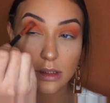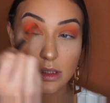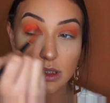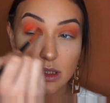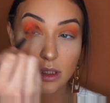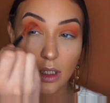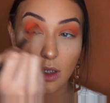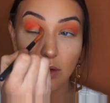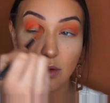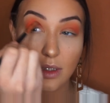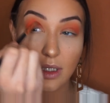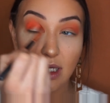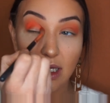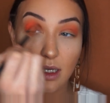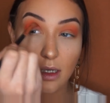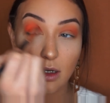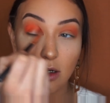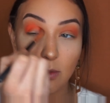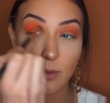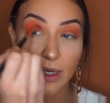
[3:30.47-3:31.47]

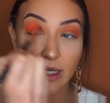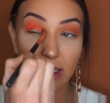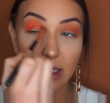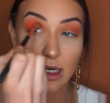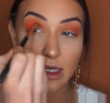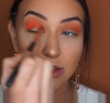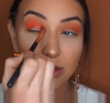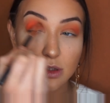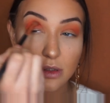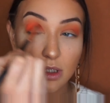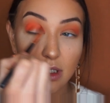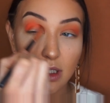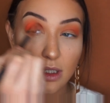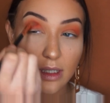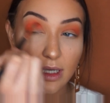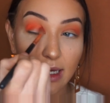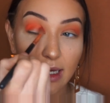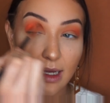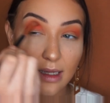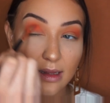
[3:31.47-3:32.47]
slowly. Oh my gosh,
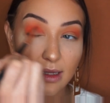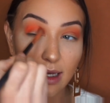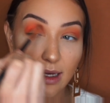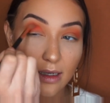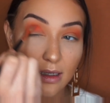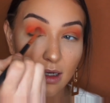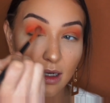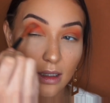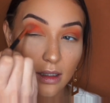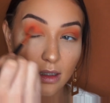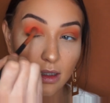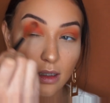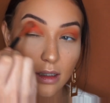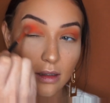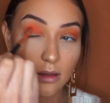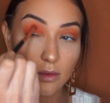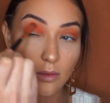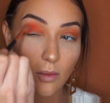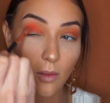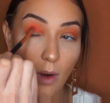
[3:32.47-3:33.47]
look at that color.
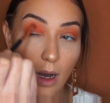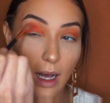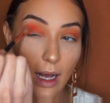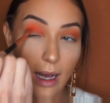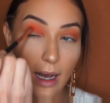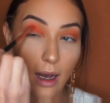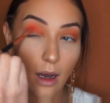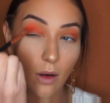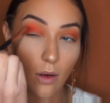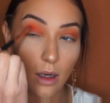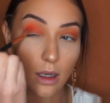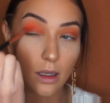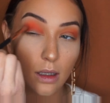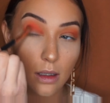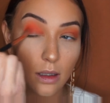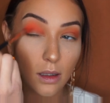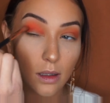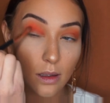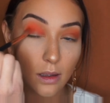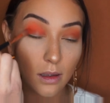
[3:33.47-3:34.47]
Wow.
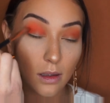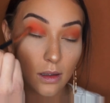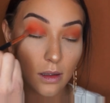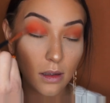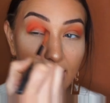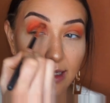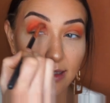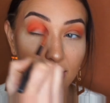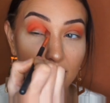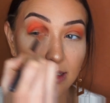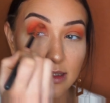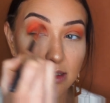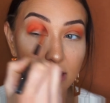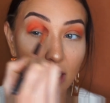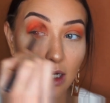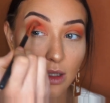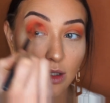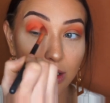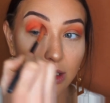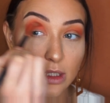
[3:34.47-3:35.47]
These
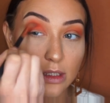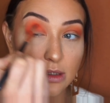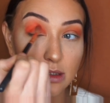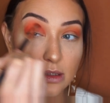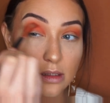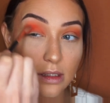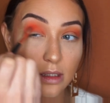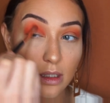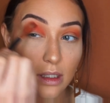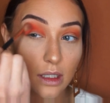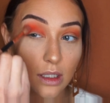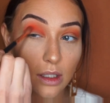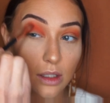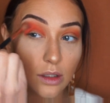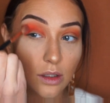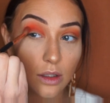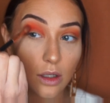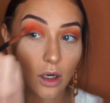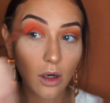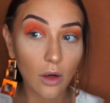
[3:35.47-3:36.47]
colors
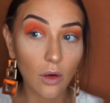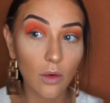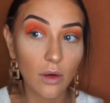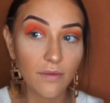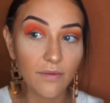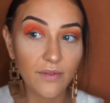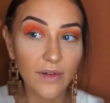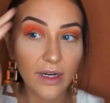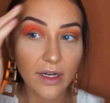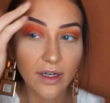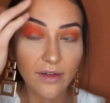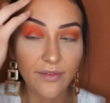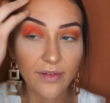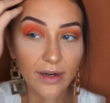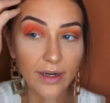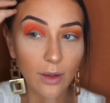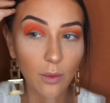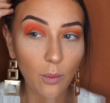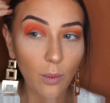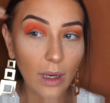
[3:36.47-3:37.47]
go very,
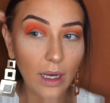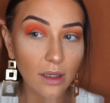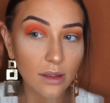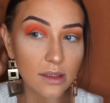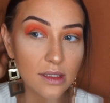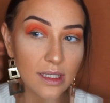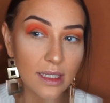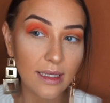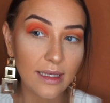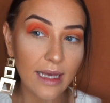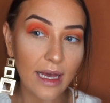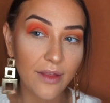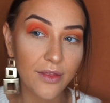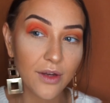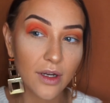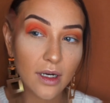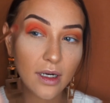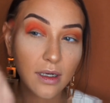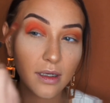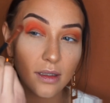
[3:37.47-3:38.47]
very well
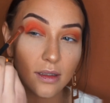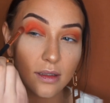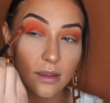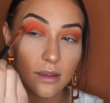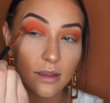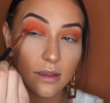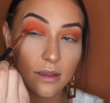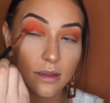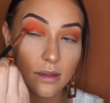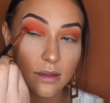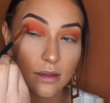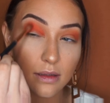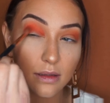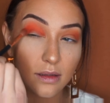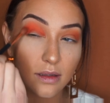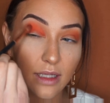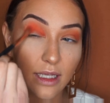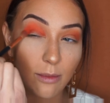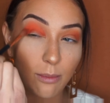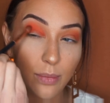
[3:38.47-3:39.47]
together.
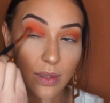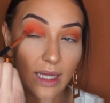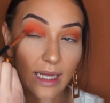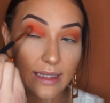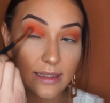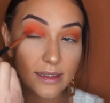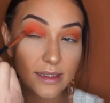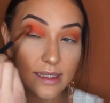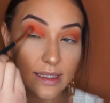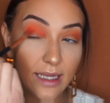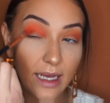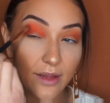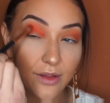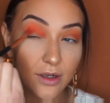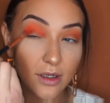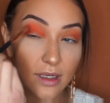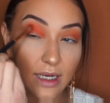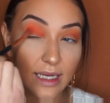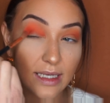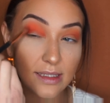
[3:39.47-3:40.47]
They blend together
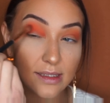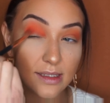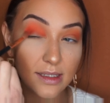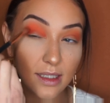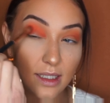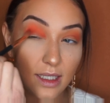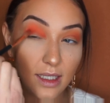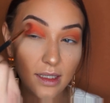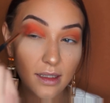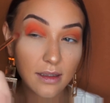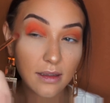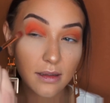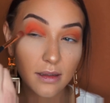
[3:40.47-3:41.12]
nicely,